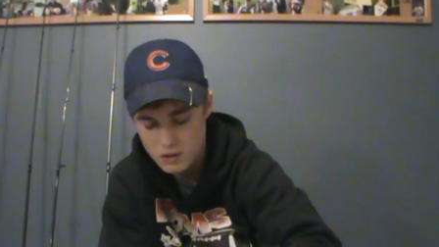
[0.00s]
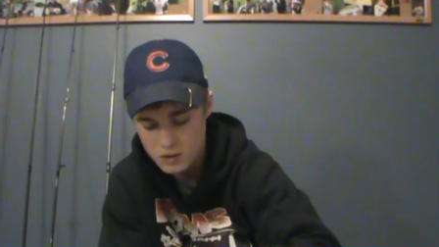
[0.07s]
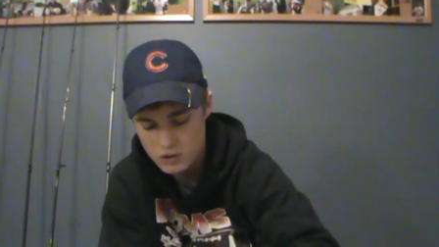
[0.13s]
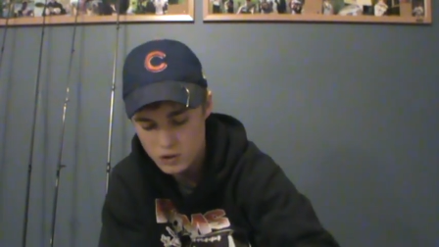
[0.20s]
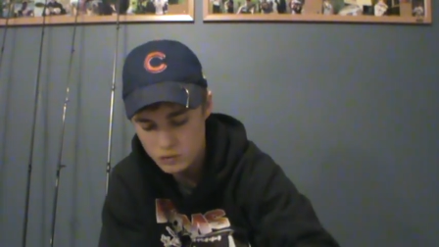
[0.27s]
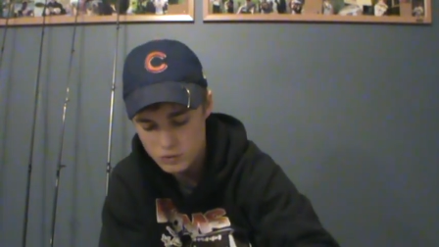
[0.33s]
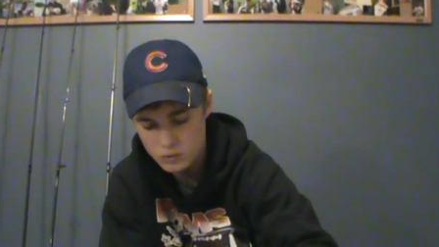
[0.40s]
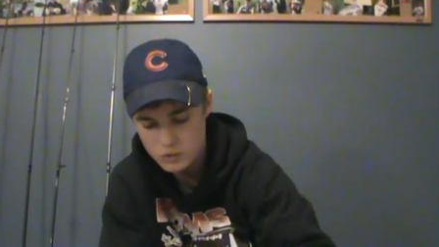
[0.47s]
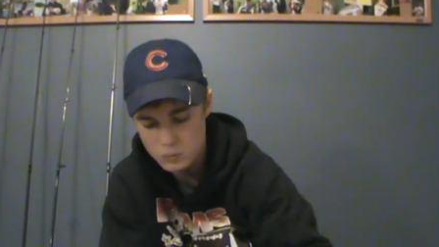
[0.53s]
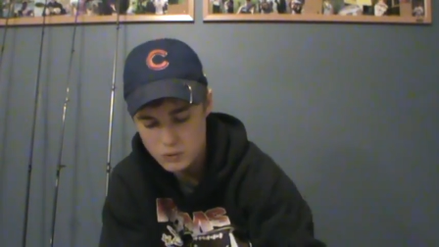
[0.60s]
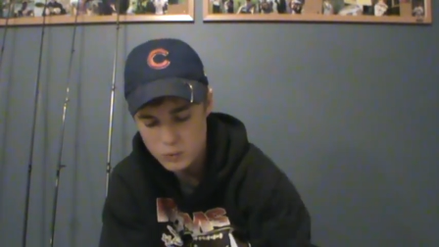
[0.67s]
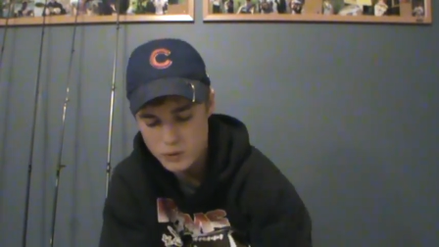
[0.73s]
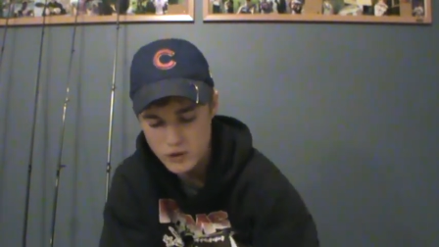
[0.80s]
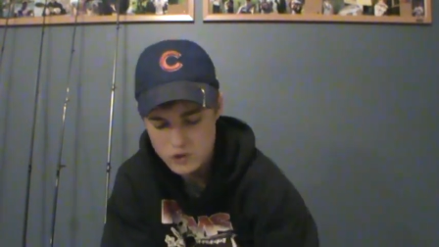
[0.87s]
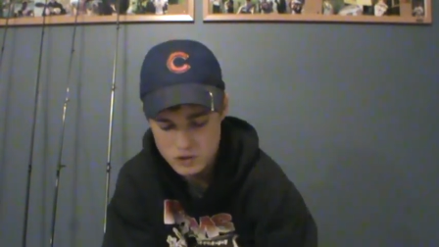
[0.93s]
Don't throw too many
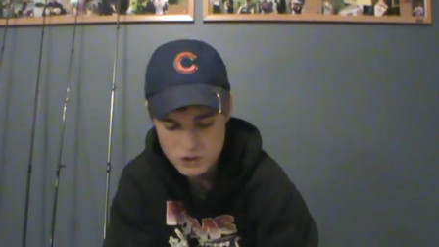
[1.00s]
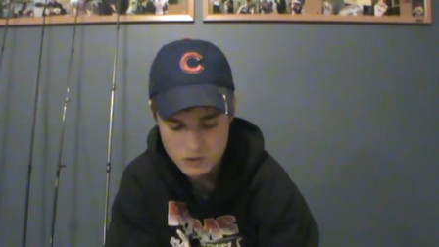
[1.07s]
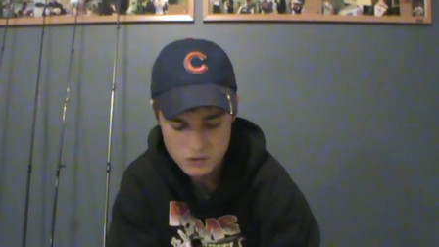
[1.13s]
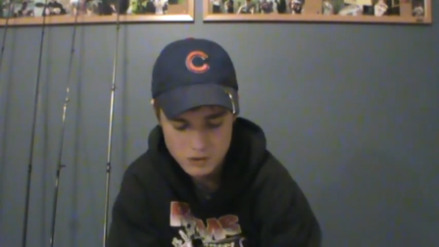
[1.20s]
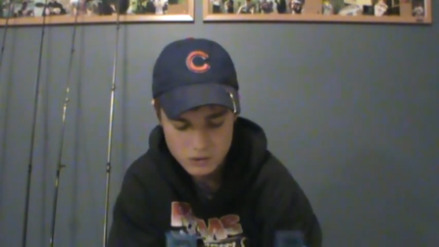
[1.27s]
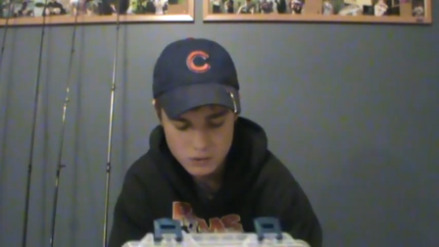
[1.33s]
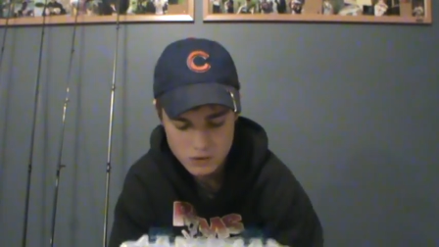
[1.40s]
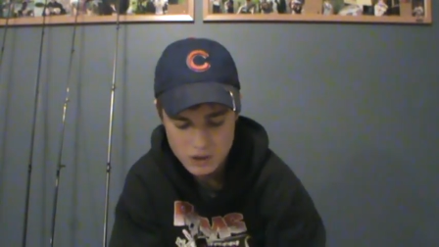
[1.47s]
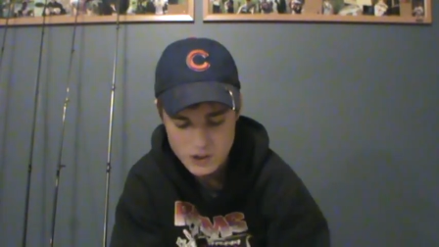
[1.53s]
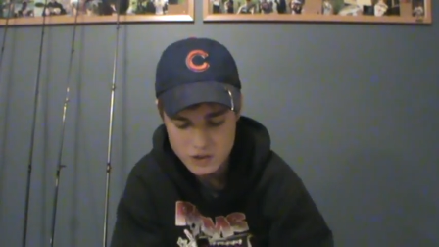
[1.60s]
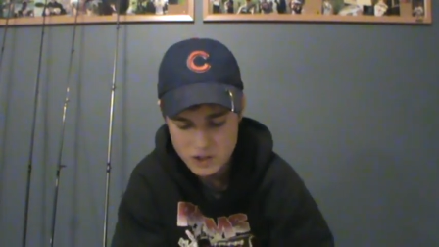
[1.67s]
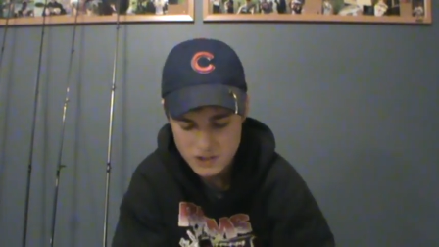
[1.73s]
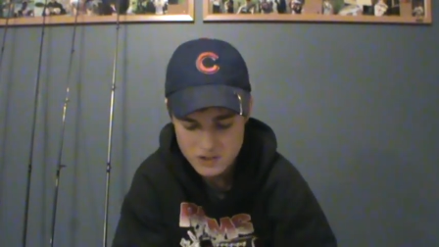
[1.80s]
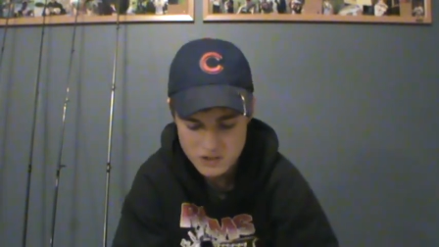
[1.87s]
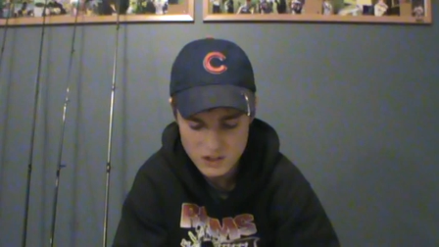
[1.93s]
white jigs though. I
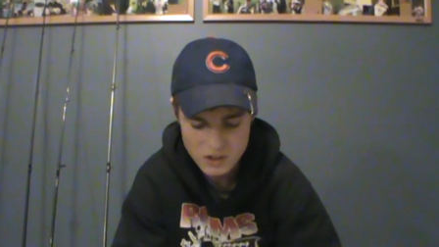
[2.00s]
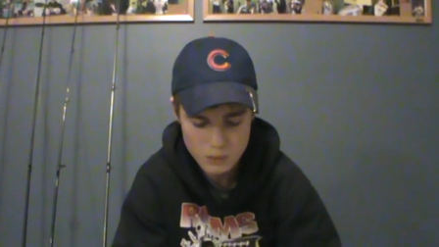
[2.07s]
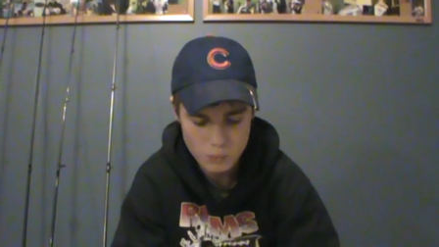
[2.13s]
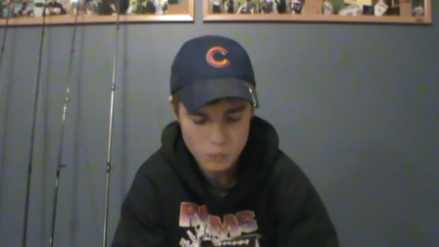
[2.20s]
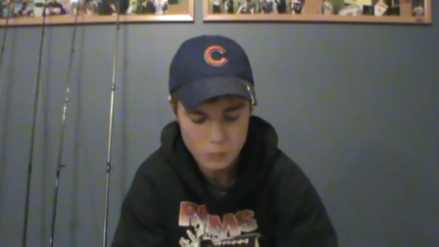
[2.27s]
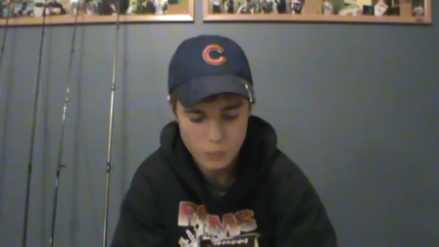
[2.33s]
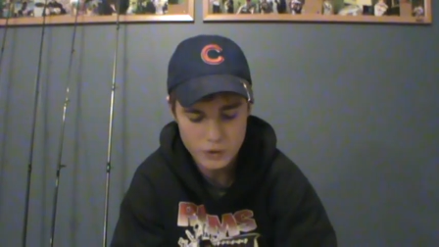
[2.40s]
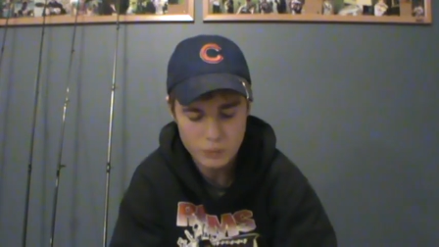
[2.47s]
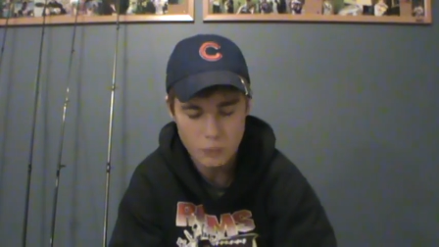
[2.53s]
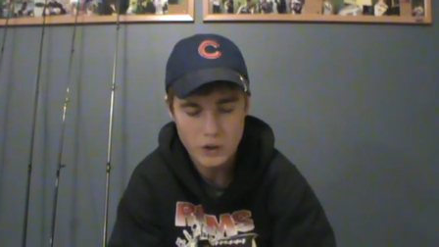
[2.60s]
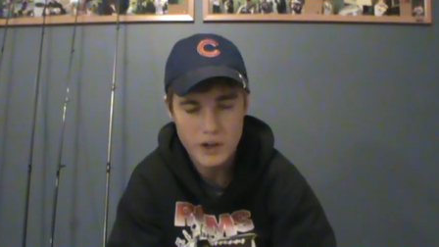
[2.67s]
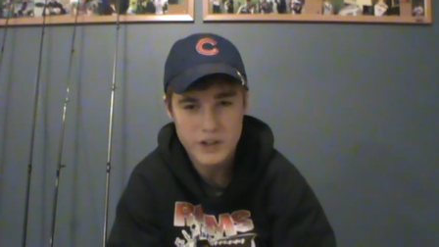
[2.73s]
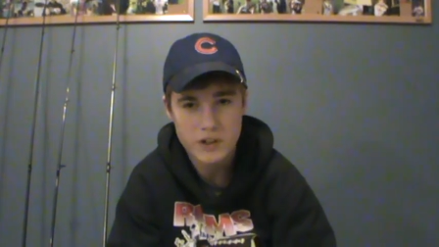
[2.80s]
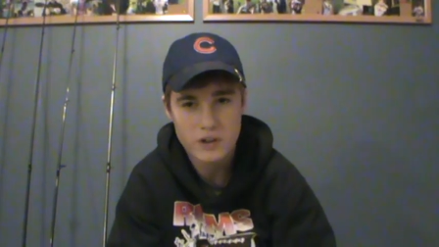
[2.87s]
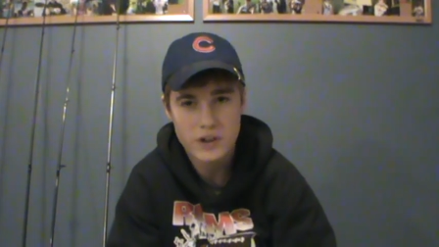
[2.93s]
try to stay with
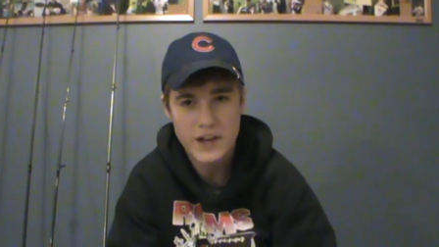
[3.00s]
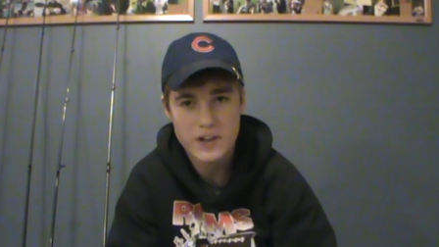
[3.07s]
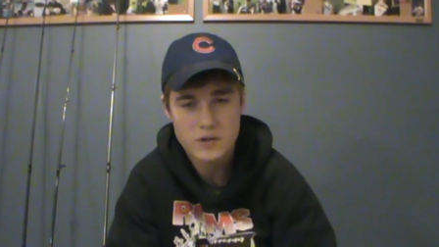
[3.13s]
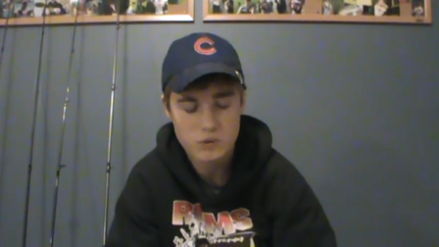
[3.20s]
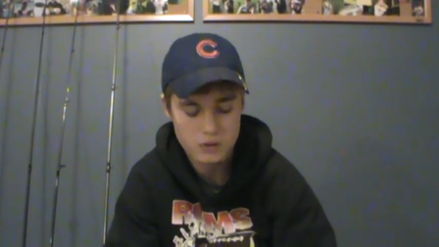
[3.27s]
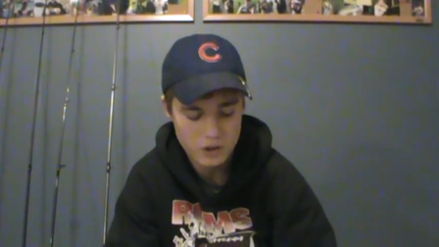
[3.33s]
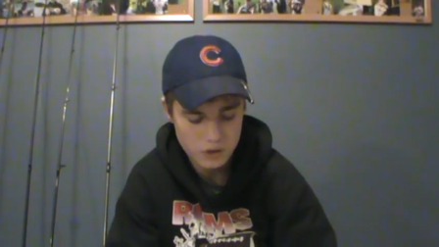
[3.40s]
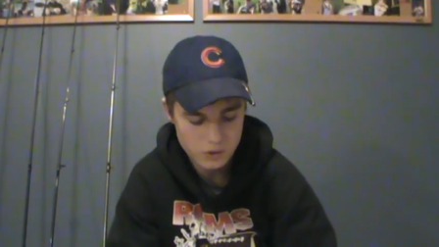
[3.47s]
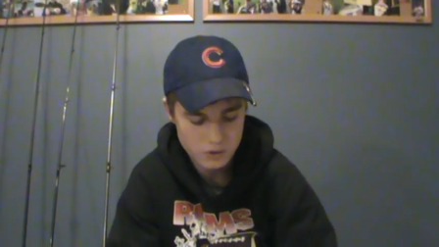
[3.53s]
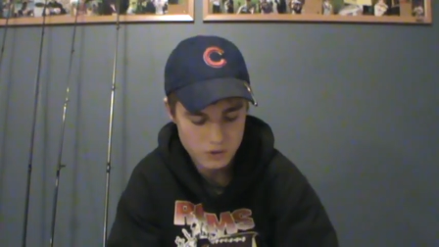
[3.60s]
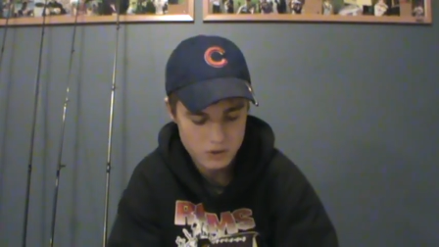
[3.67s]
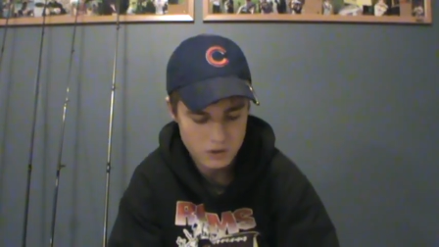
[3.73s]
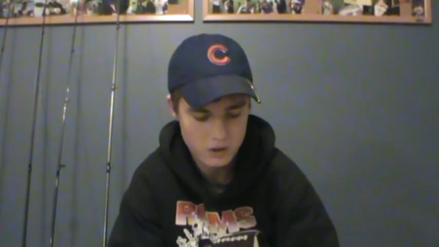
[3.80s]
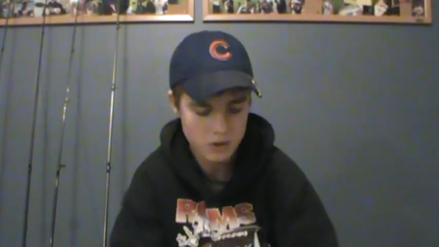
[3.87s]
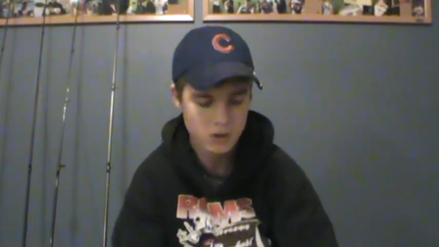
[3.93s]
white or natural
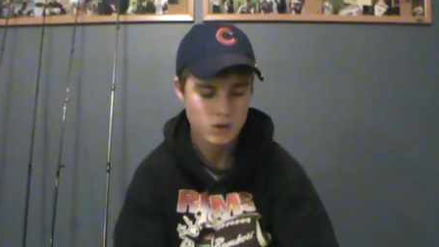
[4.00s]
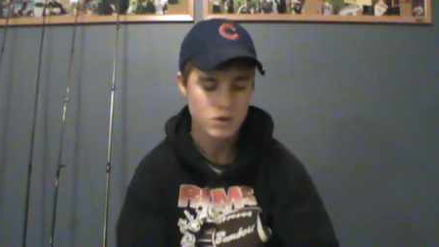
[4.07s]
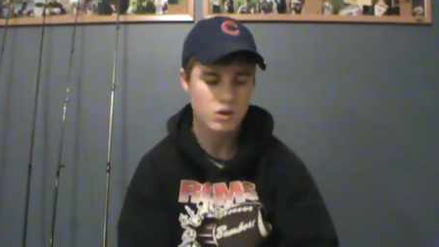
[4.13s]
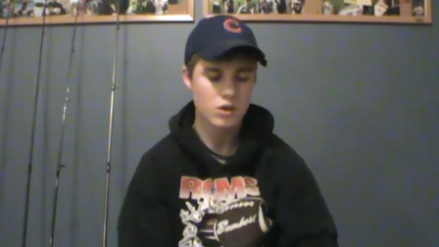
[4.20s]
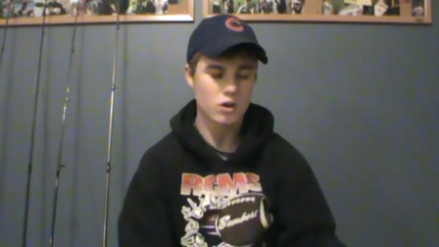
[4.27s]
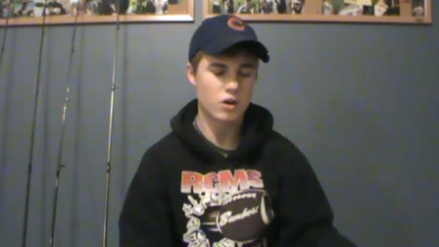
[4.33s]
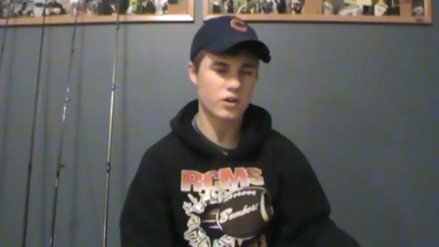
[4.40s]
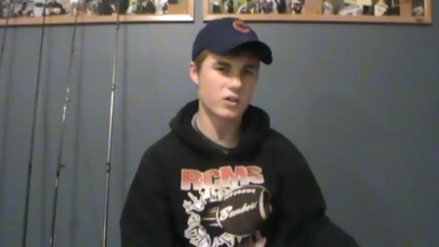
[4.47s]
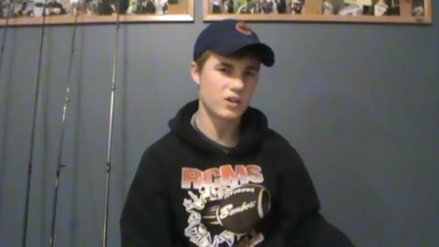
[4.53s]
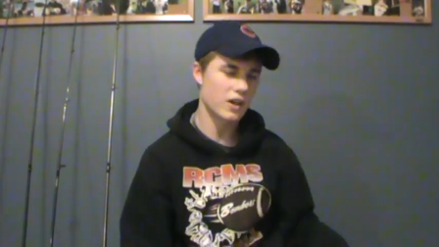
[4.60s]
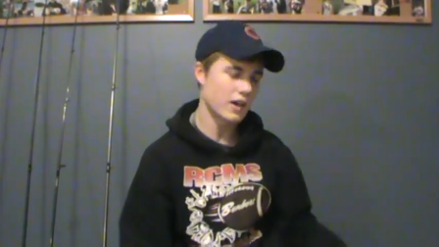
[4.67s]
colors on